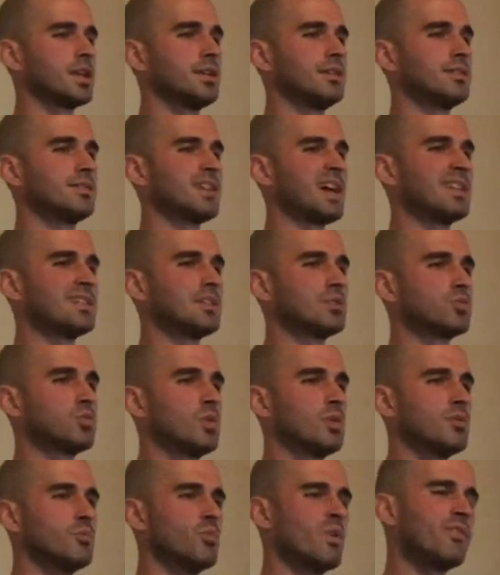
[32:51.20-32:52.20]
he said that
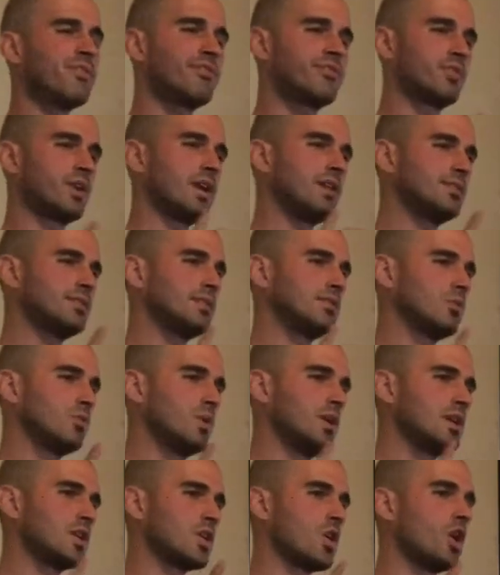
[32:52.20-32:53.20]
one, one, phrase that
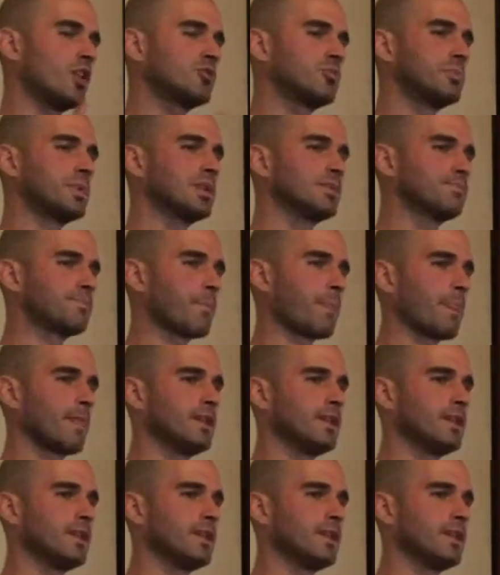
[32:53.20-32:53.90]
really caught me.